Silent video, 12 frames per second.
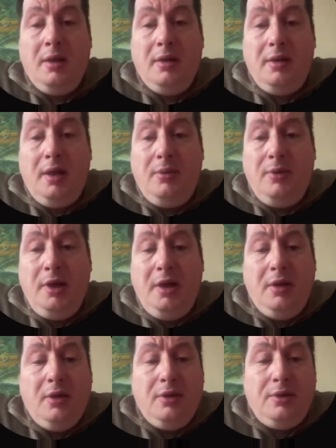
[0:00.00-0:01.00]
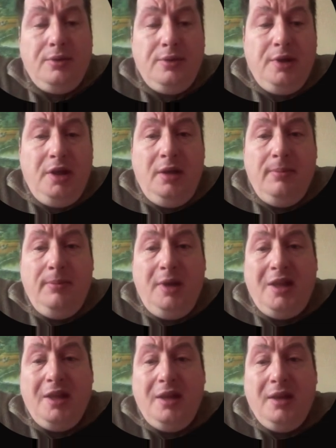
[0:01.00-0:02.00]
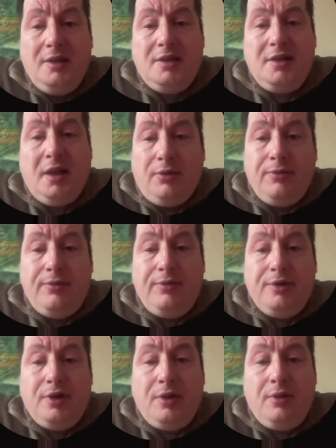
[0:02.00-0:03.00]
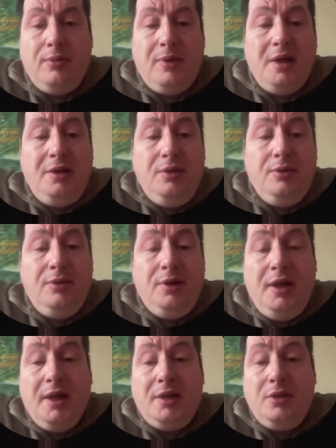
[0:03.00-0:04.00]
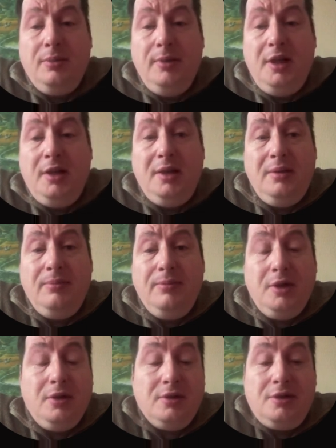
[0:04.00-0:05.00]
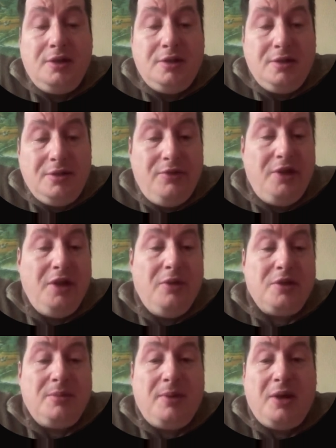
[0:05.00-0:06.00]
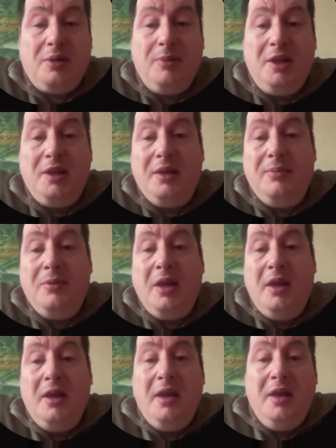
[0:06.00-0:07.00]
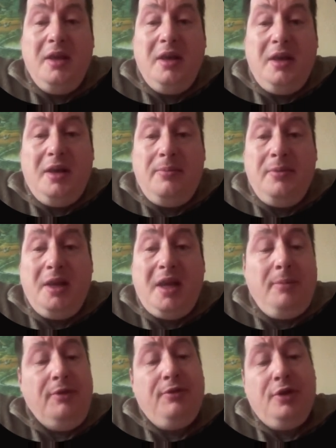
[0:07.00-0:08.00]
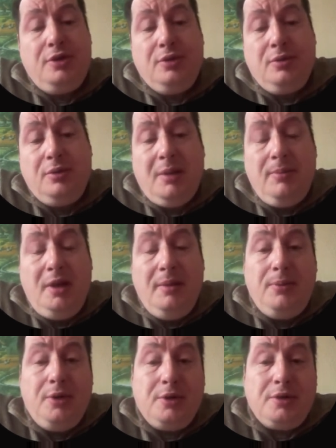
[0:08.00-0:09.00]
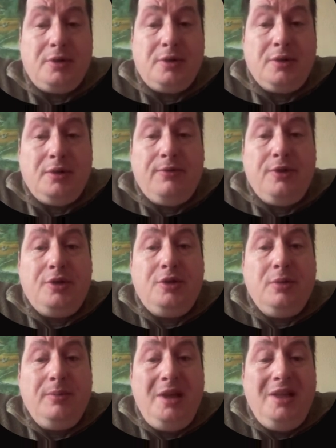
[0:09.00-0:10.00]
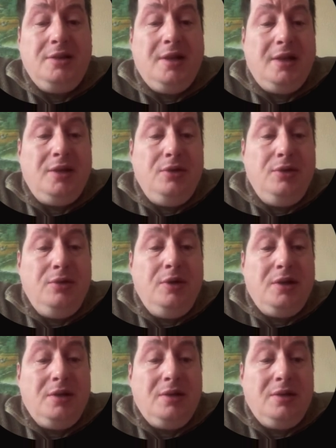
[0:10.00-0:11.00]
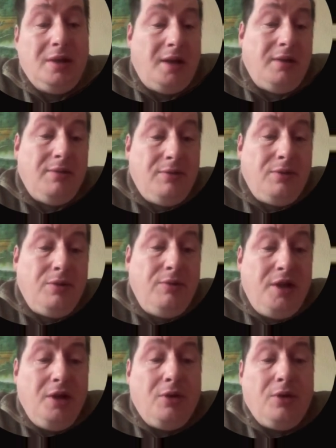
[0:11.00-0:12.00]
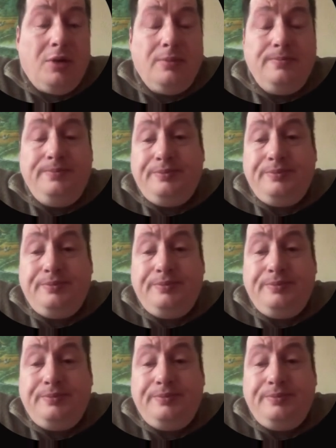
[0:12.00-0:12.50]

Then we go to the meeting itself. So when you get to a meeting, because this video was about the meeting, It can be virtual, can be in person. So virtual means that you do it through video call.